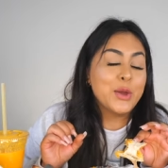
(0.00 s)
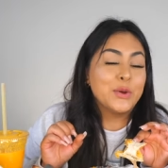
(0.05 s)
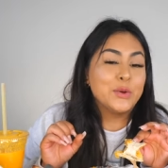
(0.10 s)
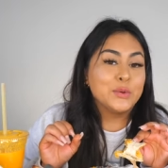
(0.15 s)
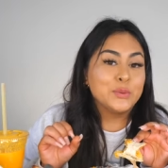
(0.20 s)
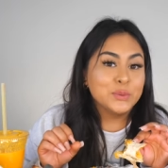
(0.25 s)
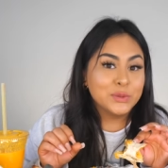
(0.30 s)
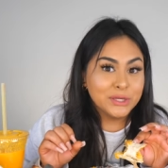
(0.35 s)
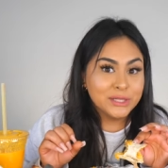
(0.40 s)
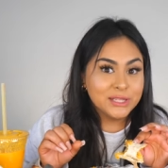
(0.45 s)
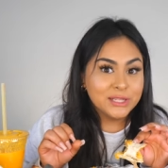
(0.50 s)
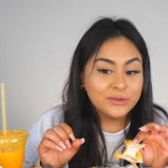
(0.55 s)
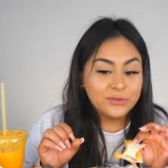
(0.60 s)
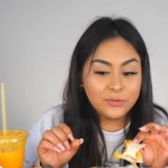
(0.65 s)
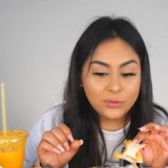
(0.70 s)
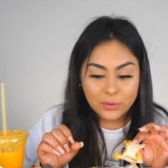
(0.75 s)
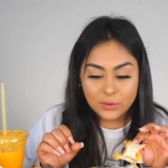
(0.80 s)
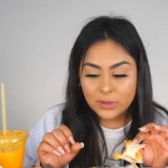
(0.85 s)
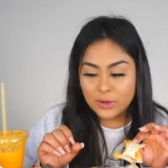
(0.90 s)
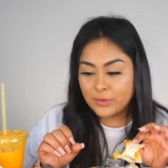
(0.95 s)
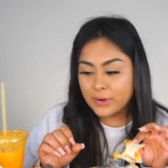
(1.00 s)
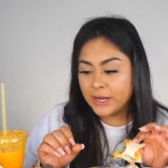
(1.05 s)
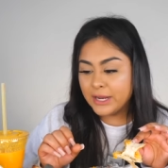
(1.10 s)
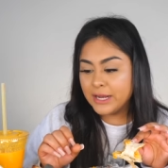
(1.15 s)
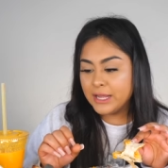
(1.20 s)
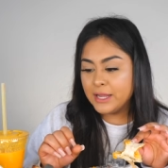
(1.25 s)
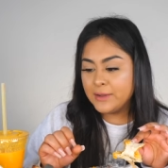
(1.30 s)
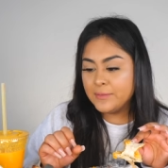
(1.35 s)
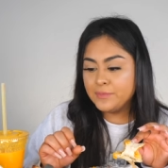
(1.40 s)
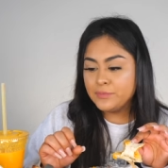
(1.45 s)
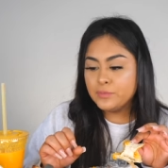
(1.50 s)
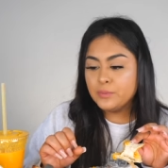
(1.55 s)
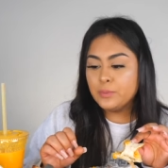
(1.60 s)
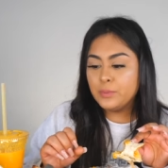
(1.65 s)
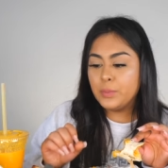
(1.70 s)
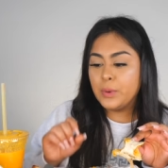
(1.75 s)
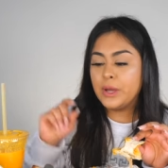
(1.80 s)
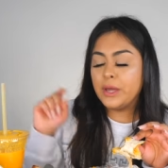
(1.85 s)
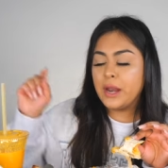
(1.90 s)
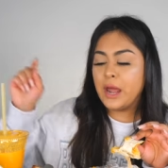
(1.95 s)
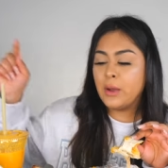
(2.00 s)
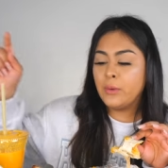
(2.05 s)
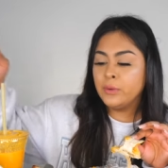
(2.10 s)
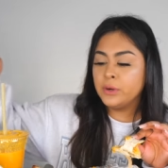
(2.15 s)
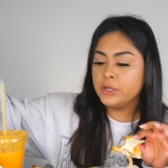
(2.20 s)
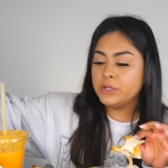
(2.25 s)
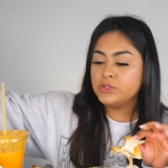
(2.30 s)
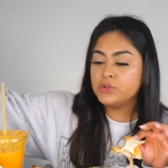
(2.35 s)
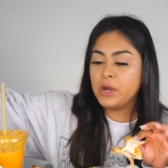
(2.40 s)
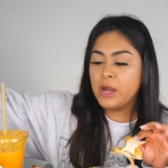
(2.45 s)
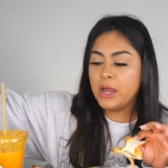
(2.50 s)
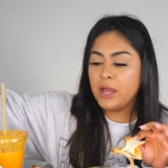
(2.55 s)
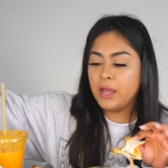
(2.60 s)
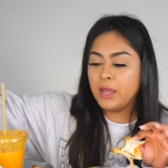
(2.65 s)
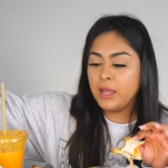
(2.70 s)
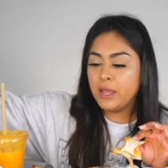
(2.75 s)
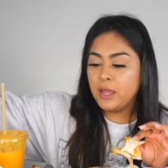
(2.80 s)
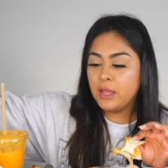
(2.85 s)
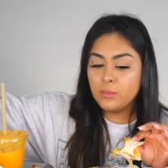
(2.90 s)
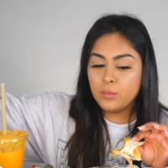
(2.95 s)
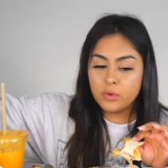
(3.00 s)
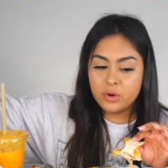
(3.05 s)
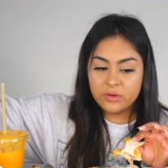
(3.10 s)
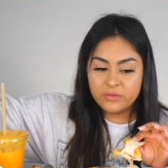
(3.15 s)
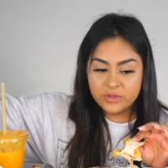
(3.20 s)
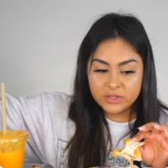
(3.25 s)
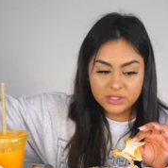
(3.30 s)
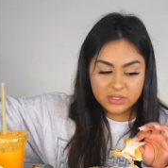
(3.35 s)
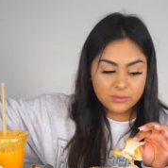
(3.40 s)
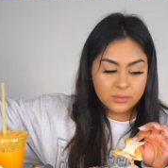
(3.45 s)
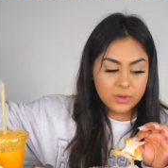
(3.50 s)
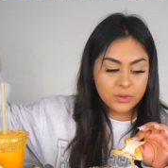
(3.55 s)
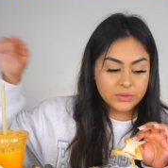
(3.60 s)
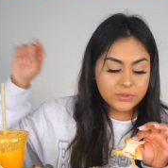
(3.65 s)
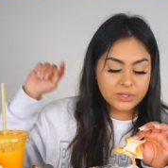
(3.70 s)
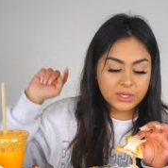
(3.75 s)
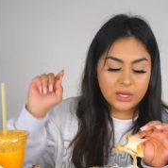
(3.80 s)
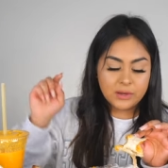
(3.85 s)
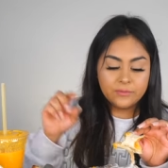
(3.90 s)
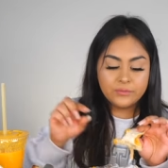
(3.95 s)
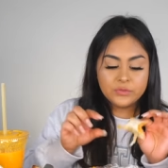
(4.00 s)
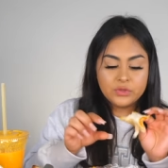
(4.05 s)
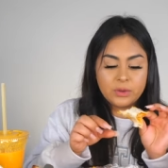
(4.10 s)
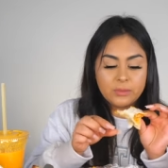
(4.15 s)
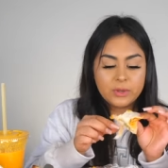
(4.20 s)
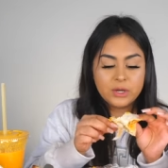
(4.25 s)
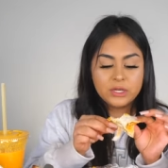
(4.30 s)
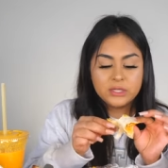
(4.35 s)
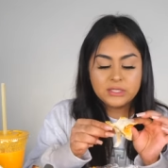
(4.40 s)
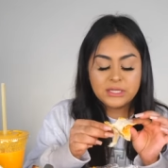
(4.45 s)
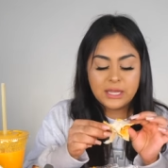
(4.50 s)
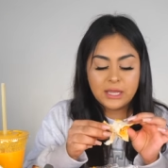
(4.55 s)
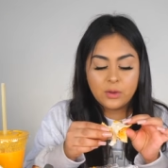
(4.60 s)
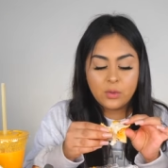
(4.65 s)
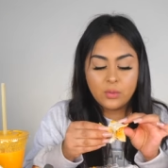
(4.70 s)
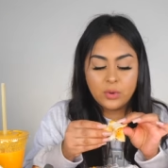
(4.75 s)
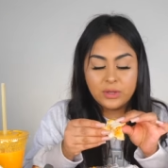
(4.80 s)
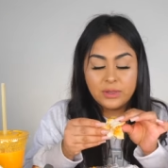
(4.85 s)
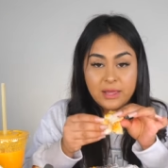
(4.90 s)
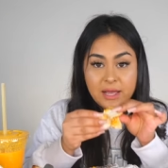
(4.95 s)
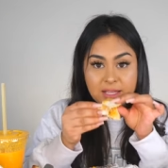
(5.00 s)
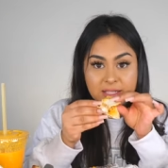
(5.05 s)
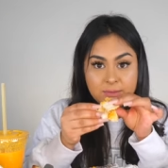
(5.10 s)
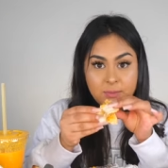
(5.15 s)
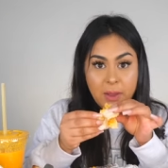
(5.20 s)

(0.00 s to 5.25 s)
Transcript: really full already, but I want to try more of the samosa. So I'm going to take one last